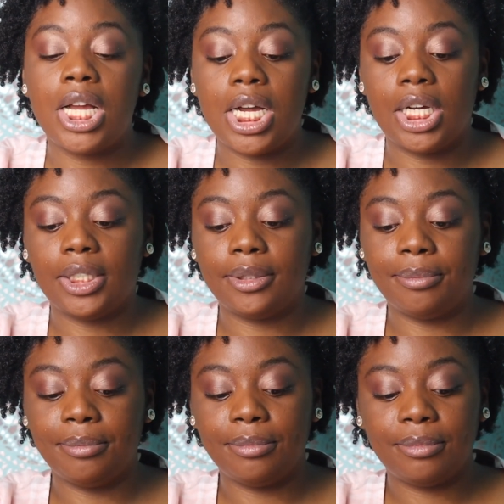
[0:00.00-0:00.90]

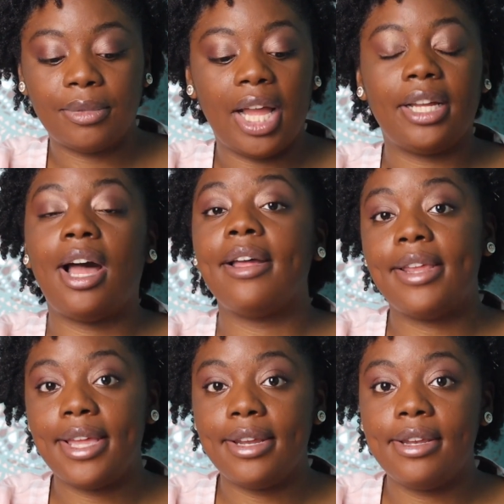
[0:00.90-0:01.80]
I got
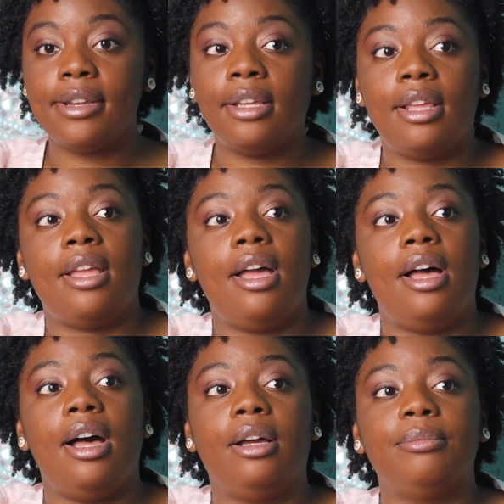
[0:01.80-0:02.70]
in,
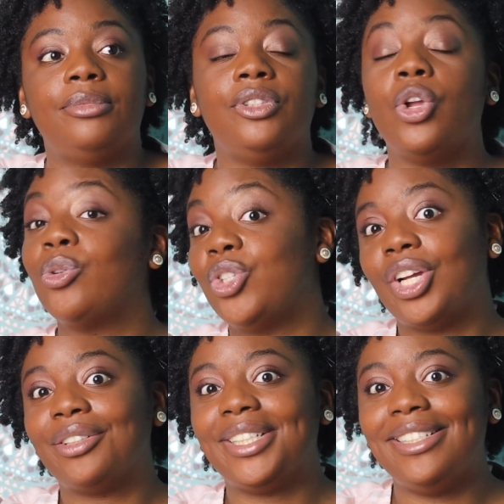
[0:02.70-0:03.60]
no
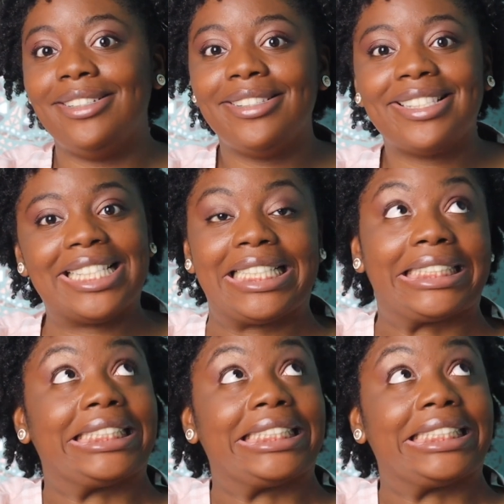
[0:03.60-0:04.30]
juries.